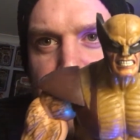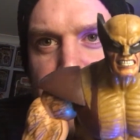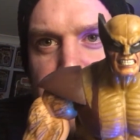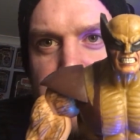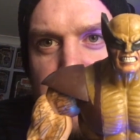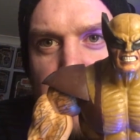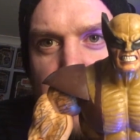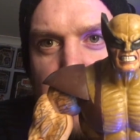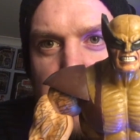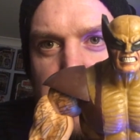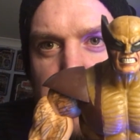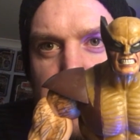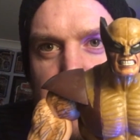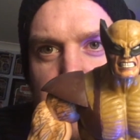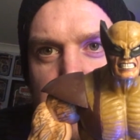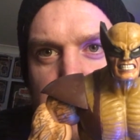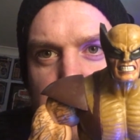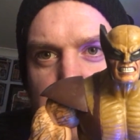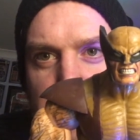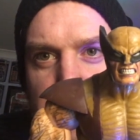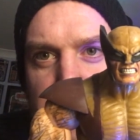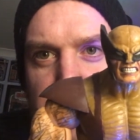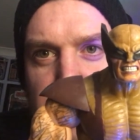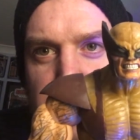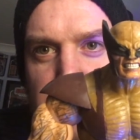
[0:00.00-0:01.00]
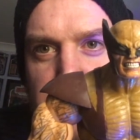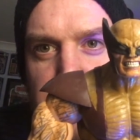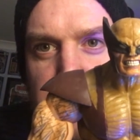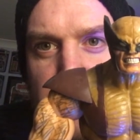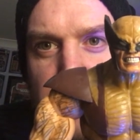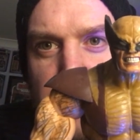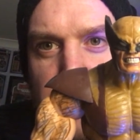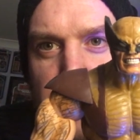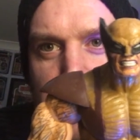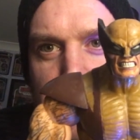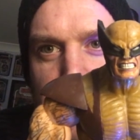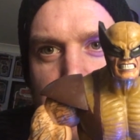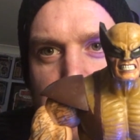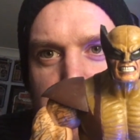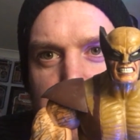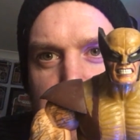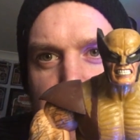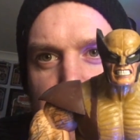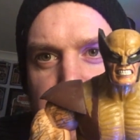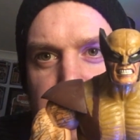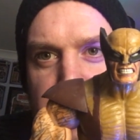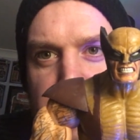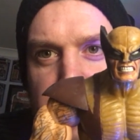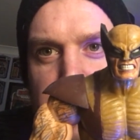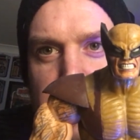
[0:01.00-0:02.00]
face sculpt. Pretty evil.
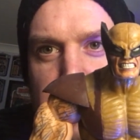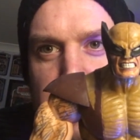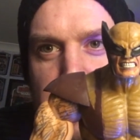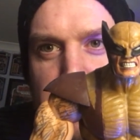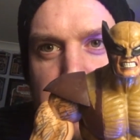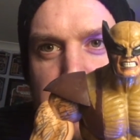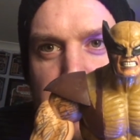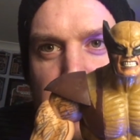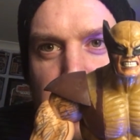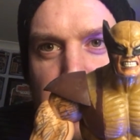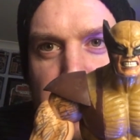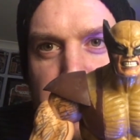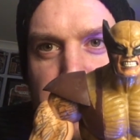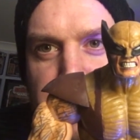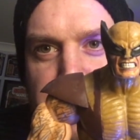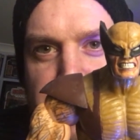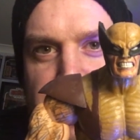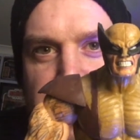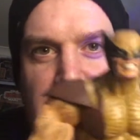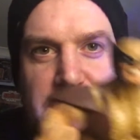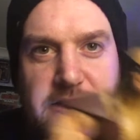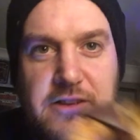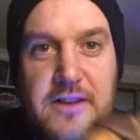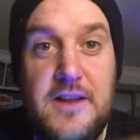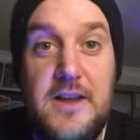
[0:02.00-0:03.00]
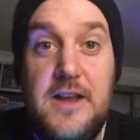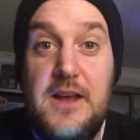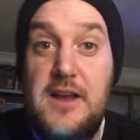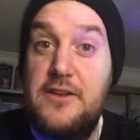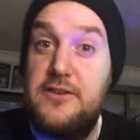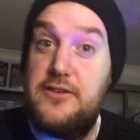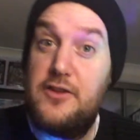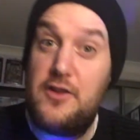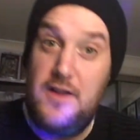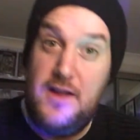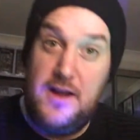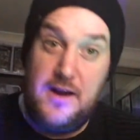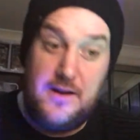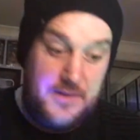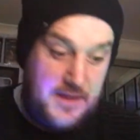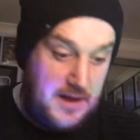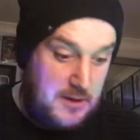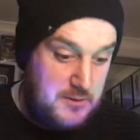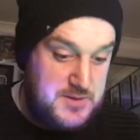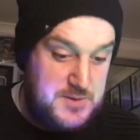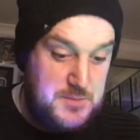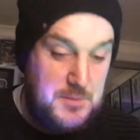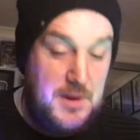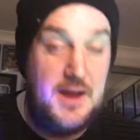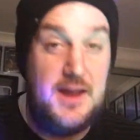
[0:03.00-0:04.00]
Pretty evil indeed. So there,
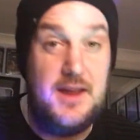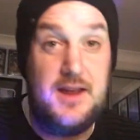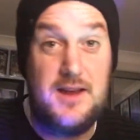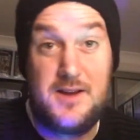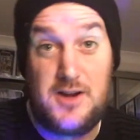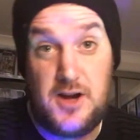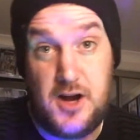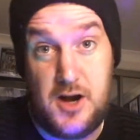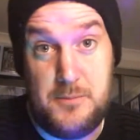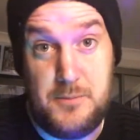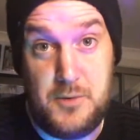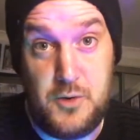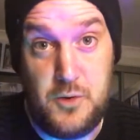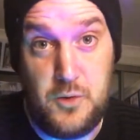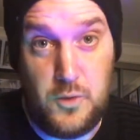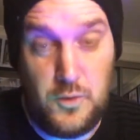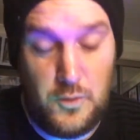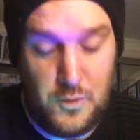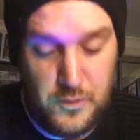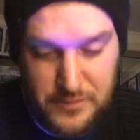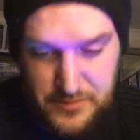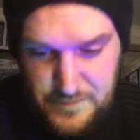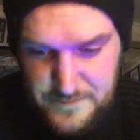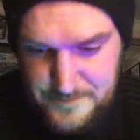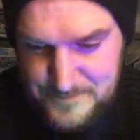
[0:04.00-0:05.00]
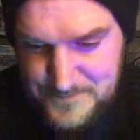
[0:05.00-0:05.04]
that was my car boot hole